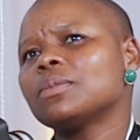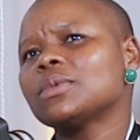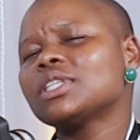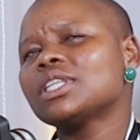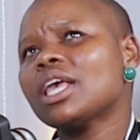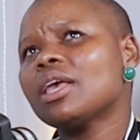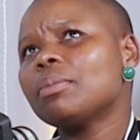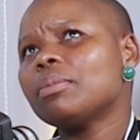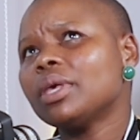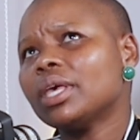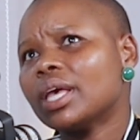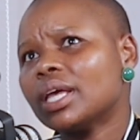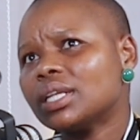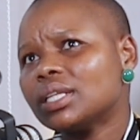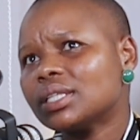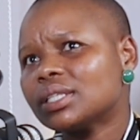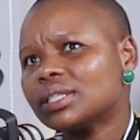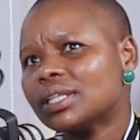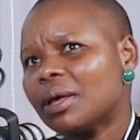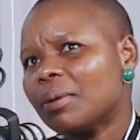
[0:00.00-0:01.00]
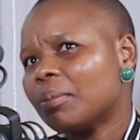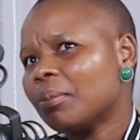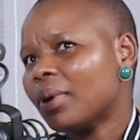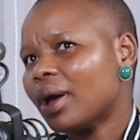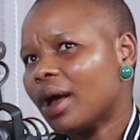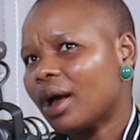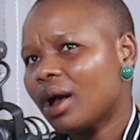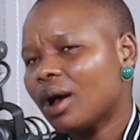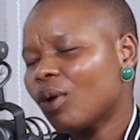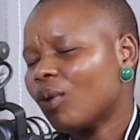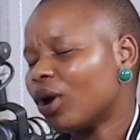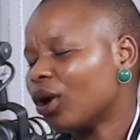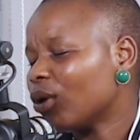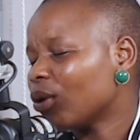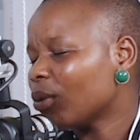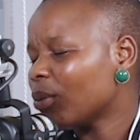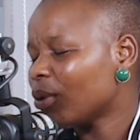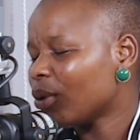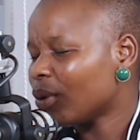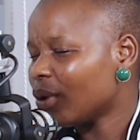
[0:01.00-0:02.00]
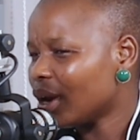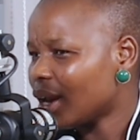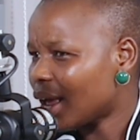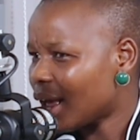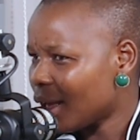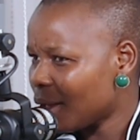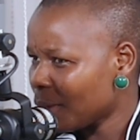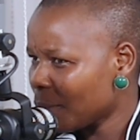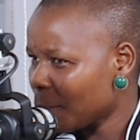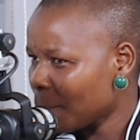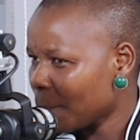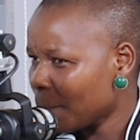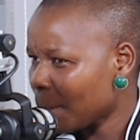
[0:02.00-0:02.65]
same year, December, walobola.